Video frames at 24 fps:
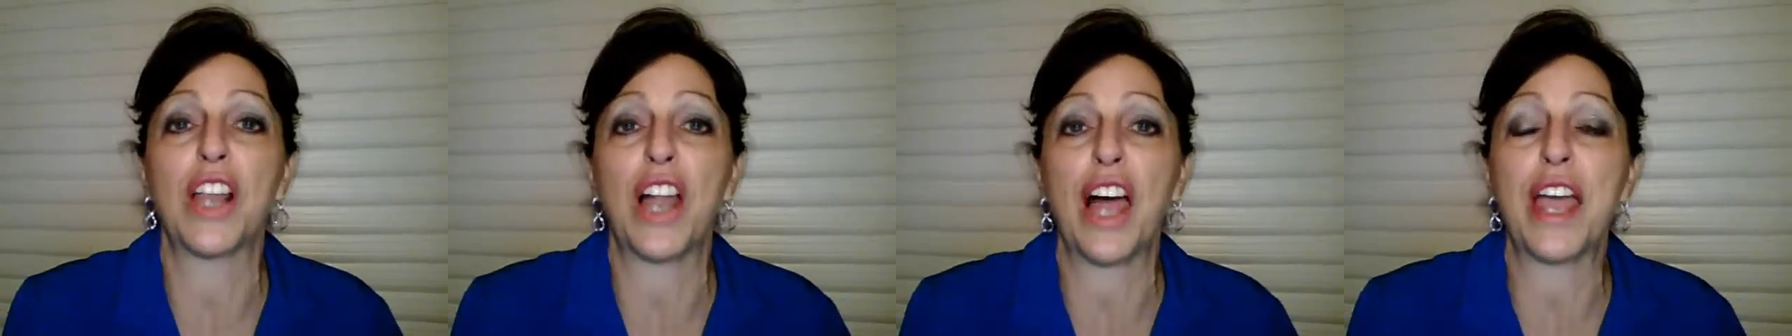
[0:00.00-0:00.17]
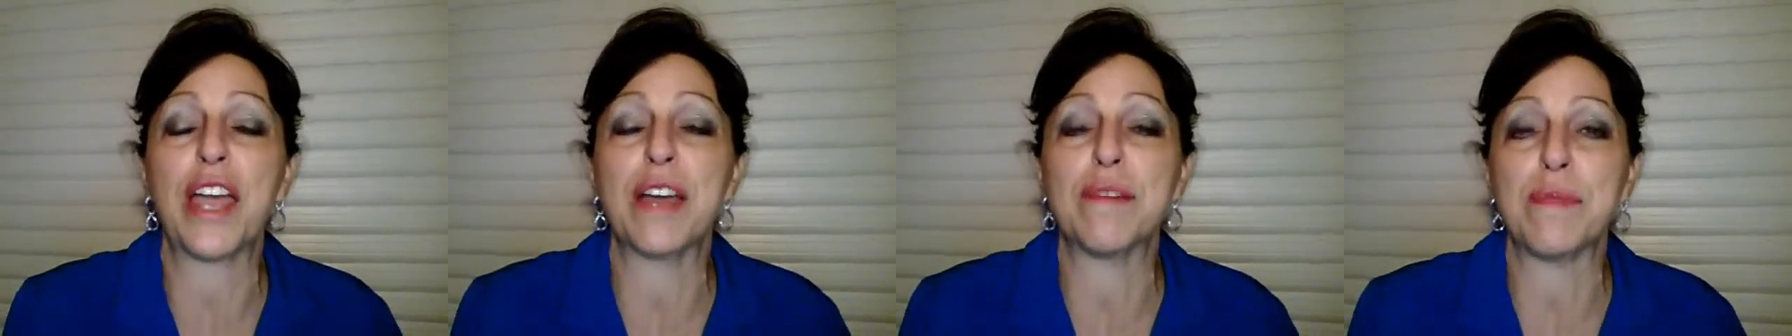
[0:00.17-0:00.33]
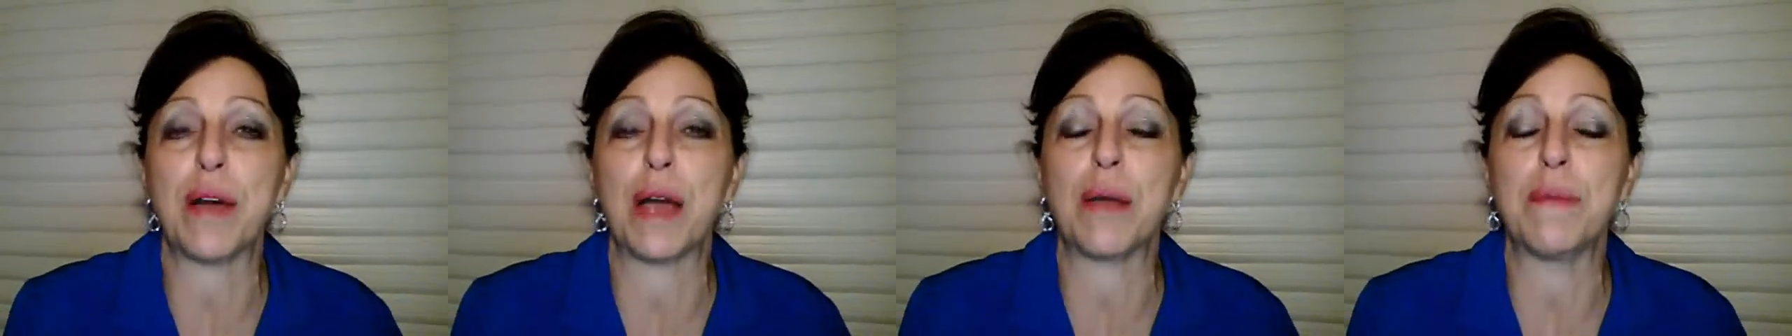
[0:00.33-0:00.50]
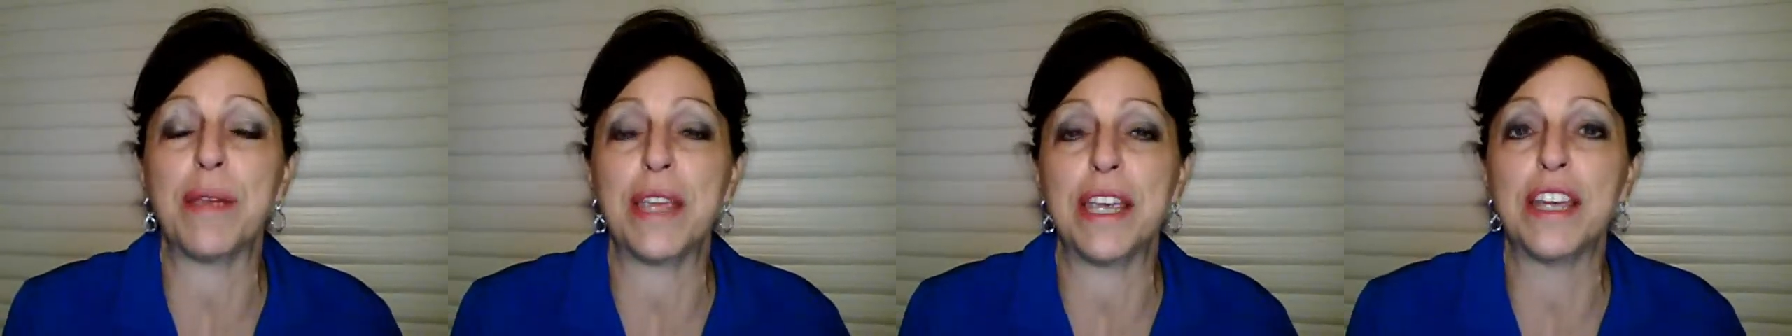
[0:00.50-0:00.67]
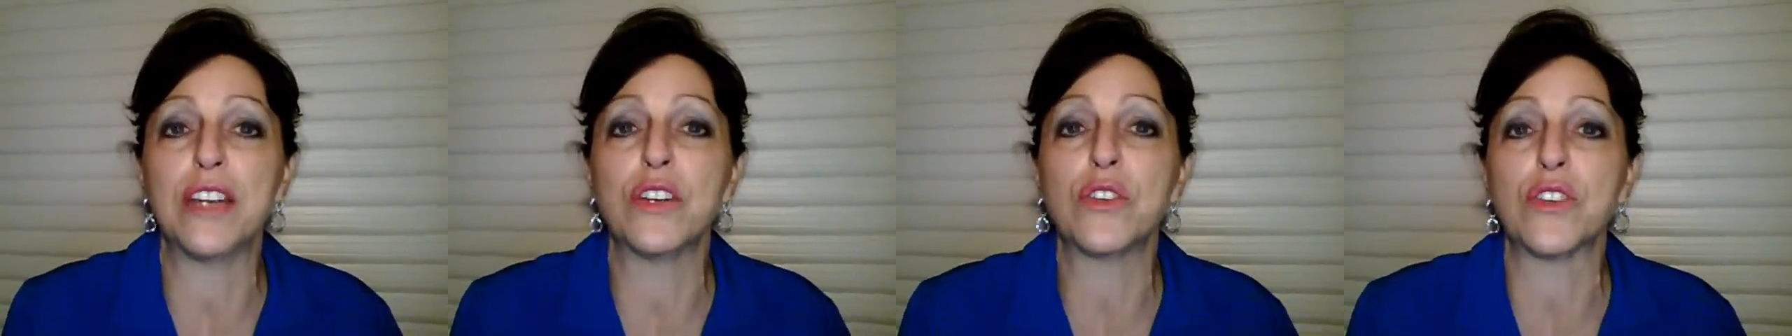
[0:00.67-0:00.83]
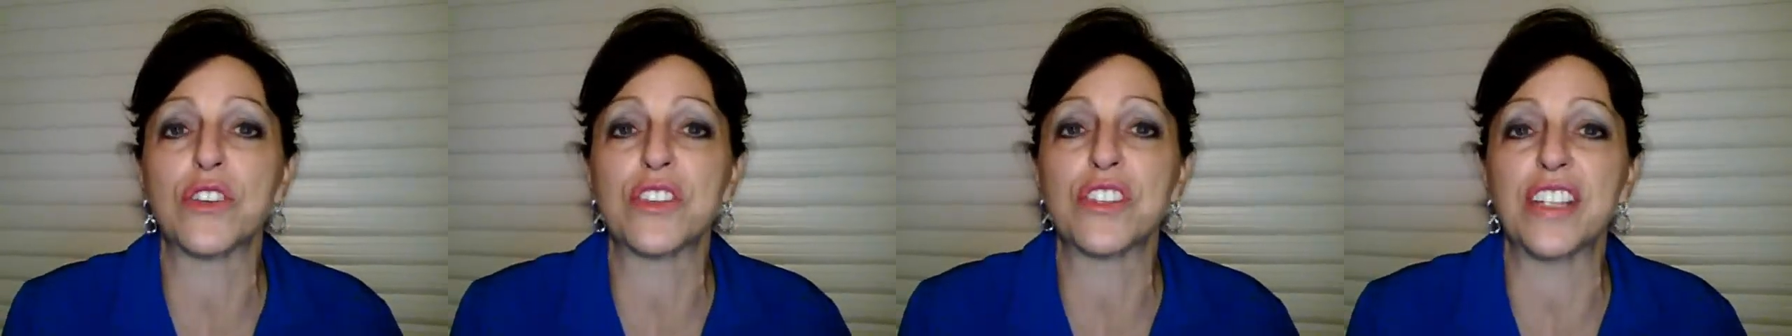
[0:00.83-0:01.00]
client might be
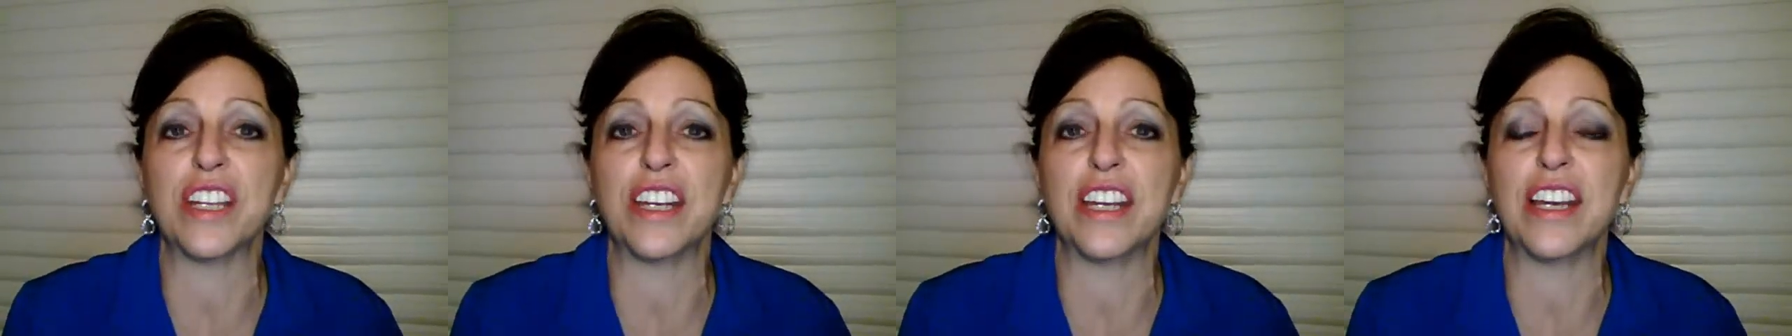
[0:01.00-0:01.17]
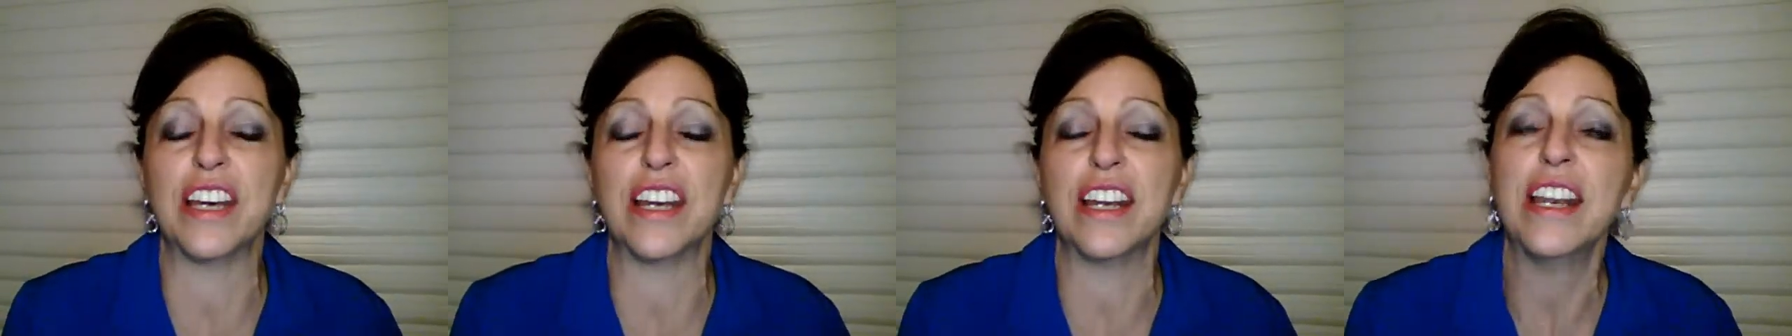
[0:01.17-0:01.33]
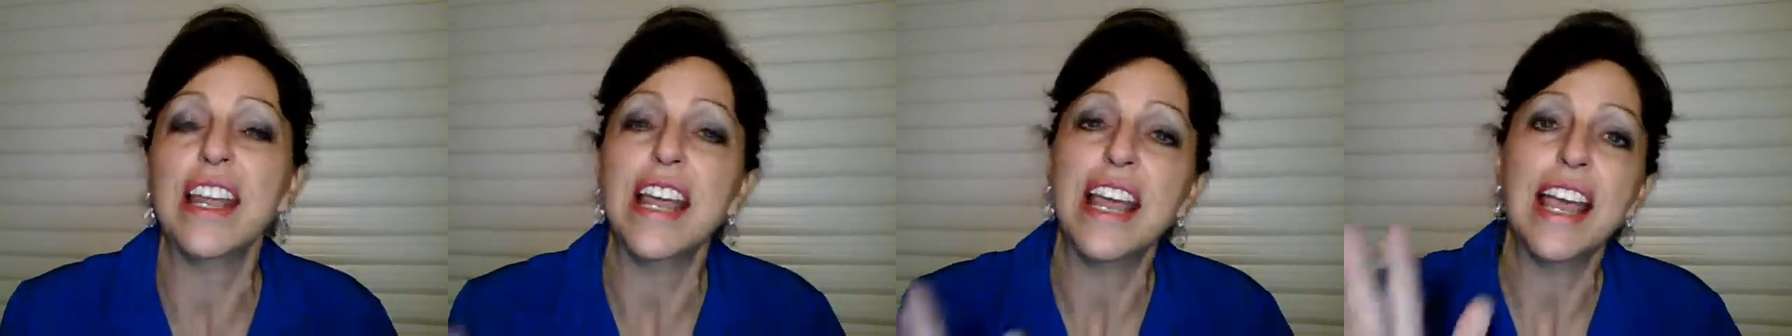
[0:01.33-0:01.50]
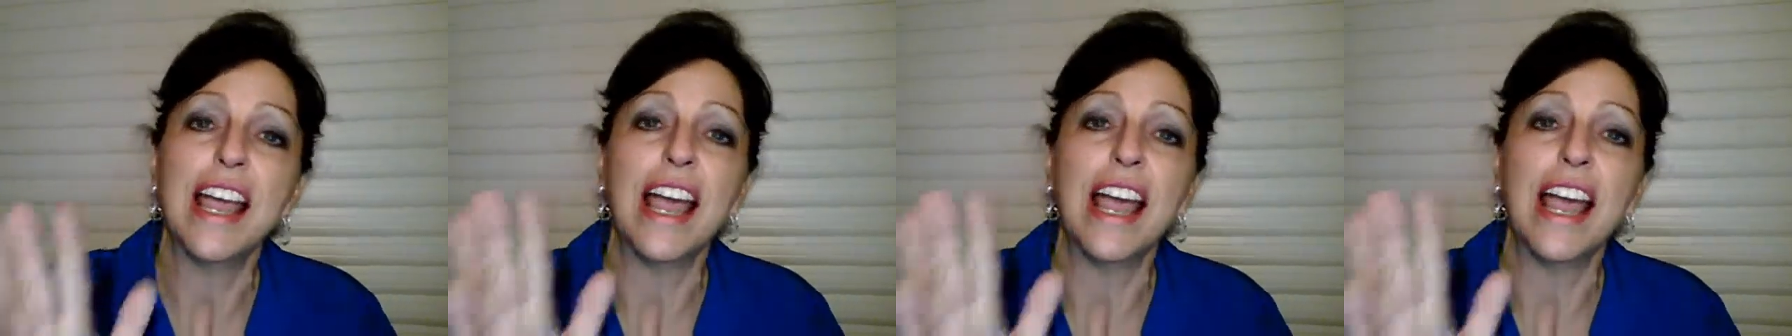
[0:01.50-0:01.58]
interested in,